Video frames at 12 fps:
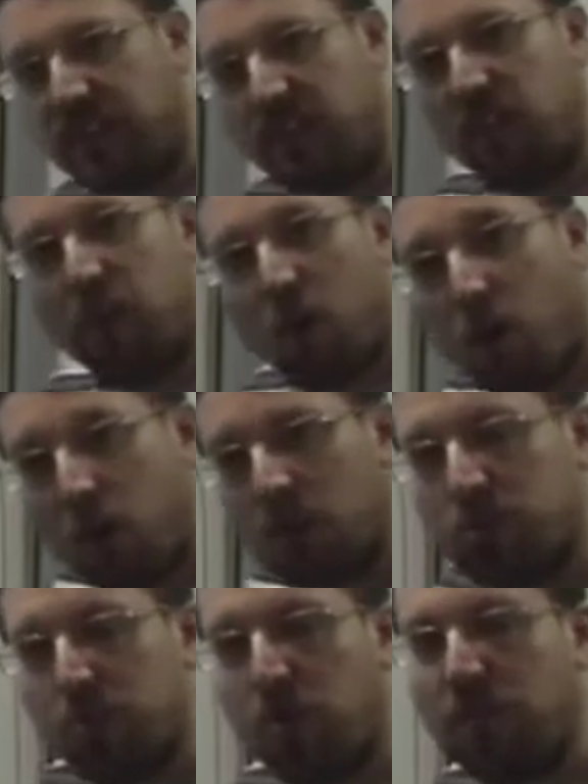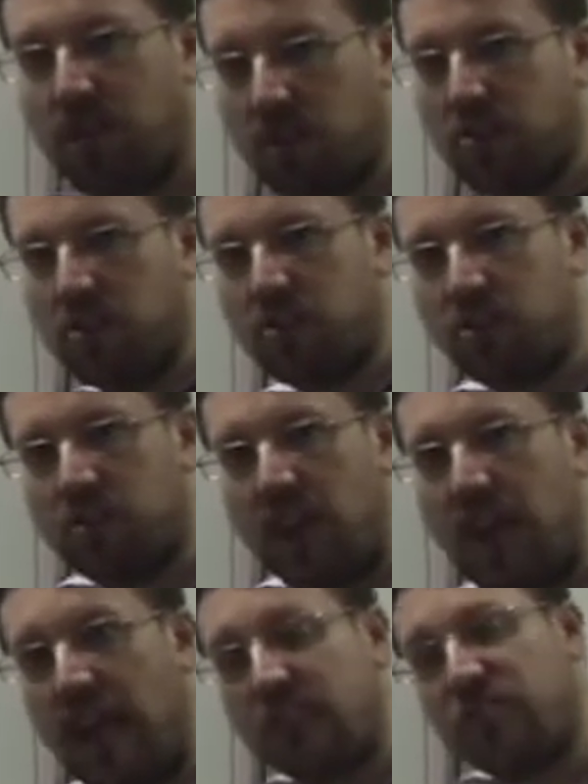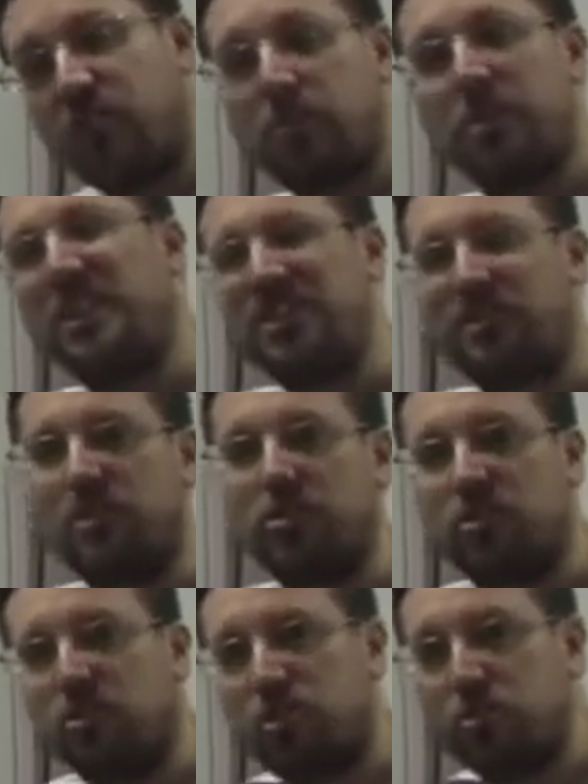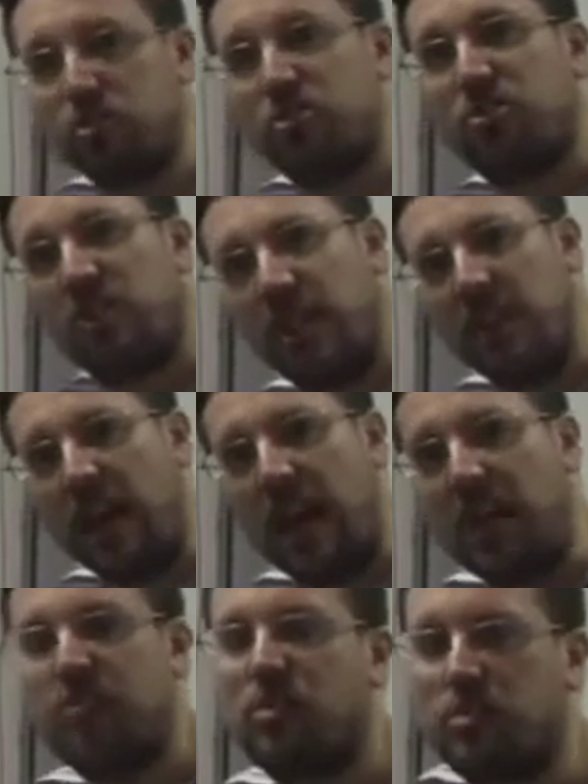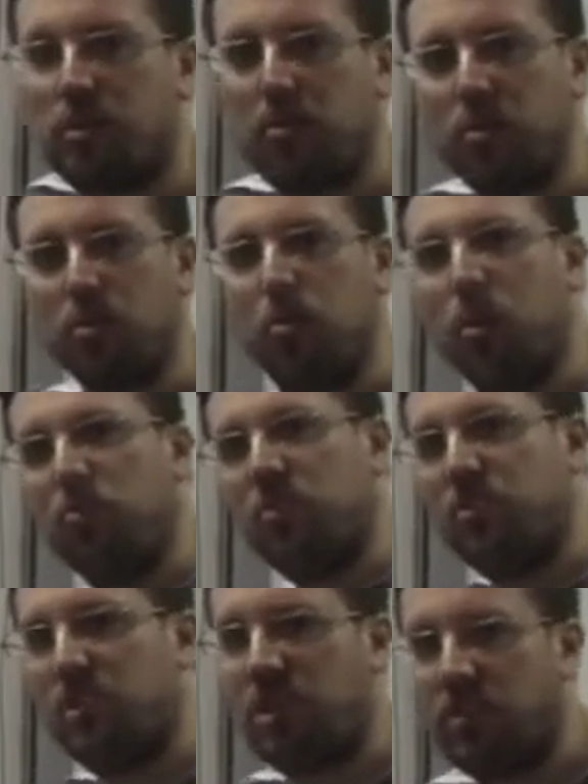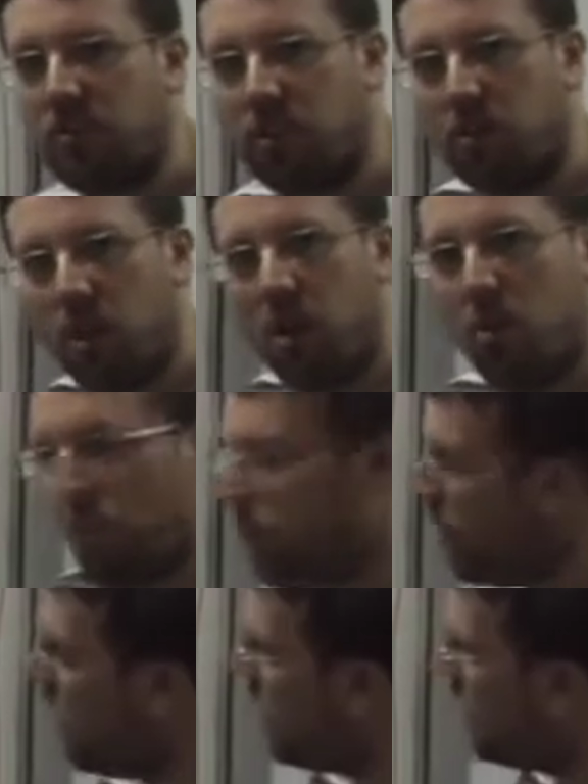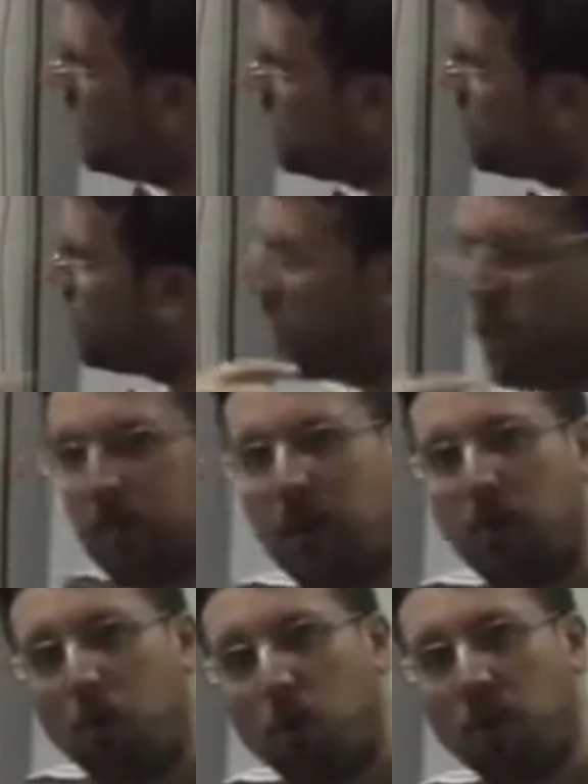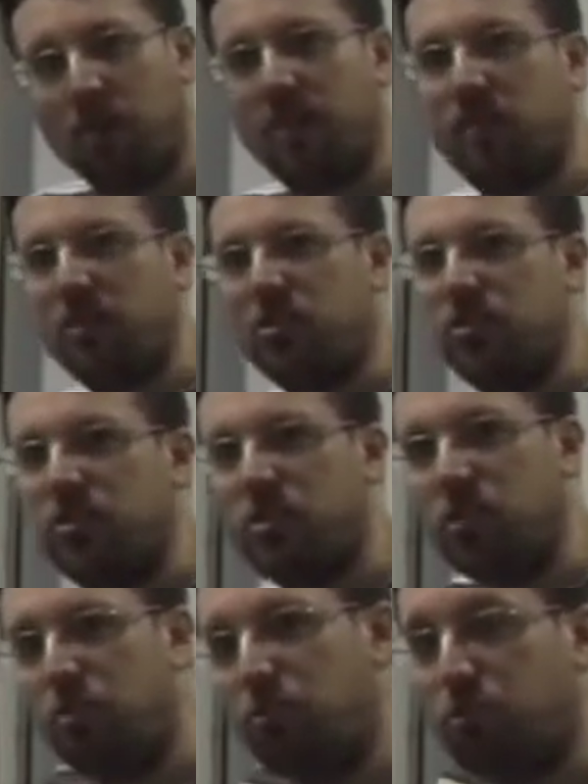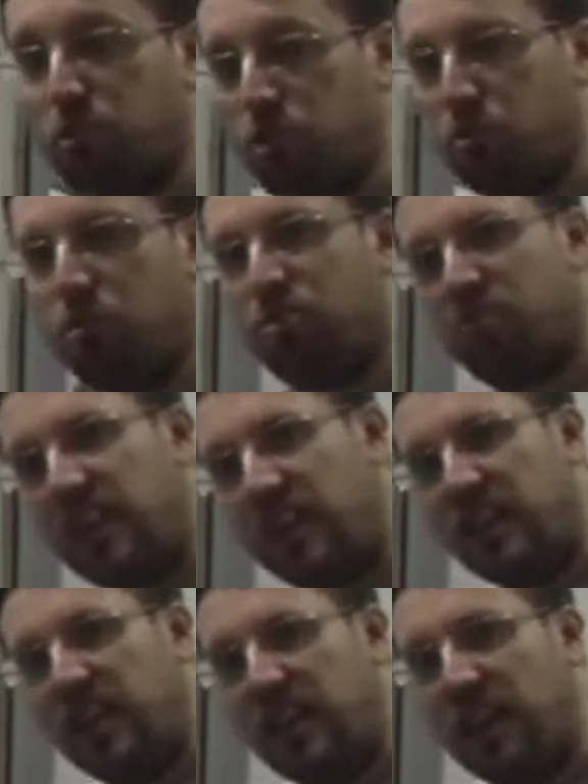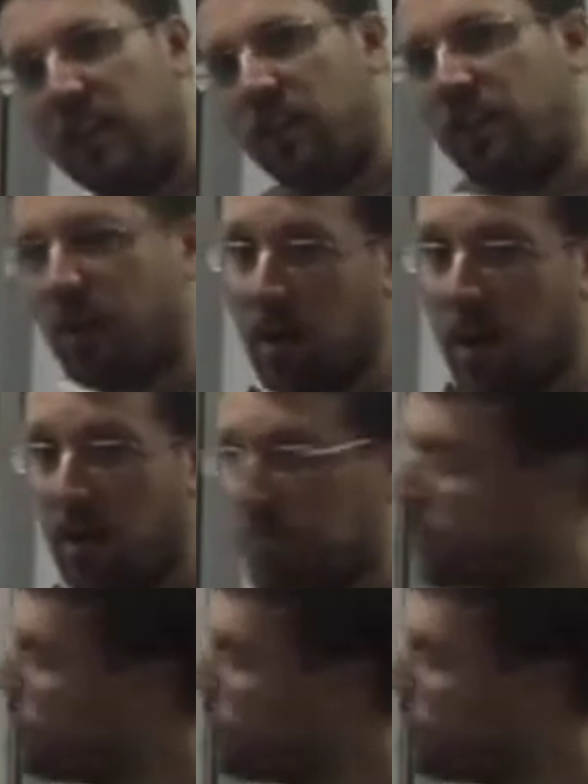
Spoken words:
Now there are lots more functions, and some of these functions you will see and some of them you won't see. So let's think about one of the functions that you do see that